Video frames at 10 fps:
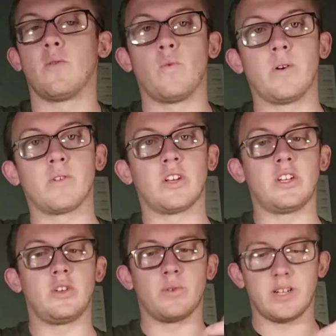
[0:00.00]
We were going to
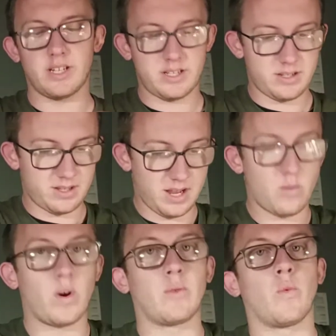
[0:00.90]
do a
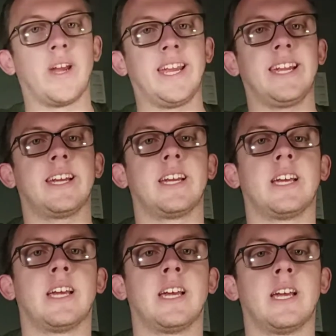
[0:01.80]
1 week
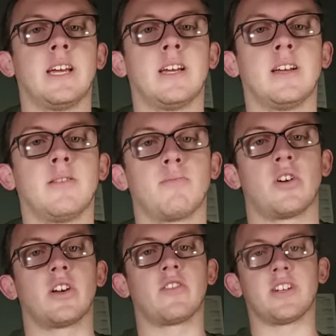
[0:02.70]

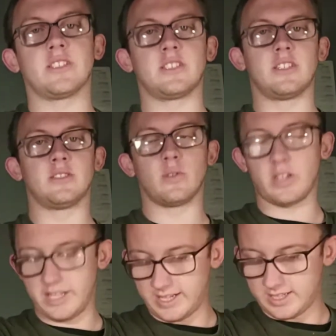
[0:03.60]
progress sort
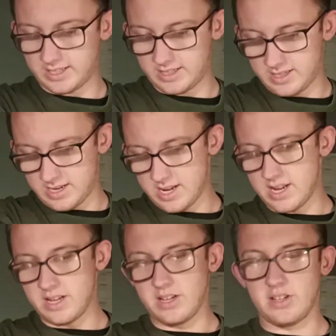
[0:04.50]
of thing,
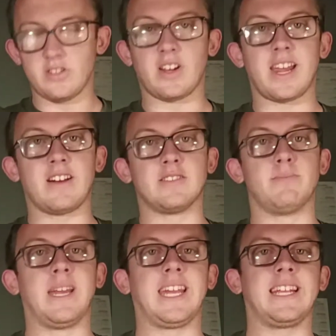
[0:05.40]
like how it's
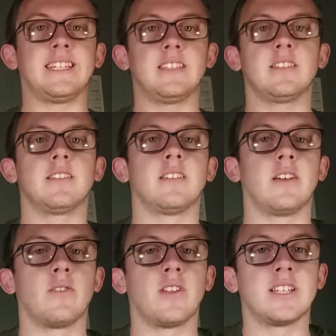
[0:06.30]
been
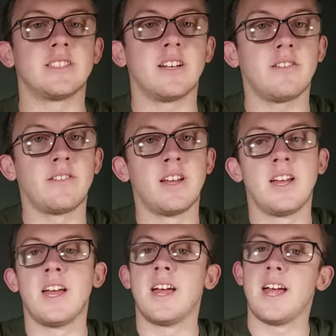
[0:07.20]
and all that stuff.
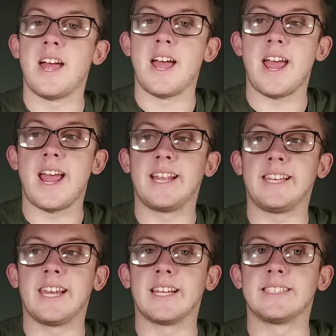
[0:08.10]
And
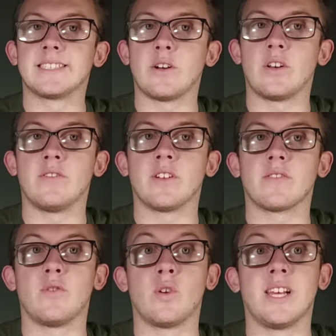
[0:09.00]
yeah, it's kind of like
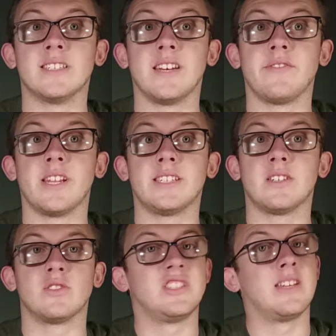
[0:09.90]
4 days late for that,
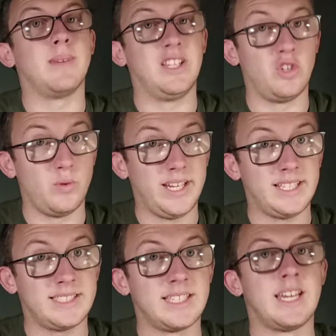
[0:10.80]
so it's nearly been 2
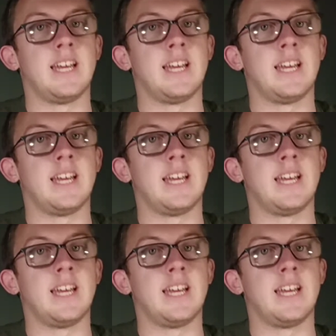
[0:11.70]
weeks,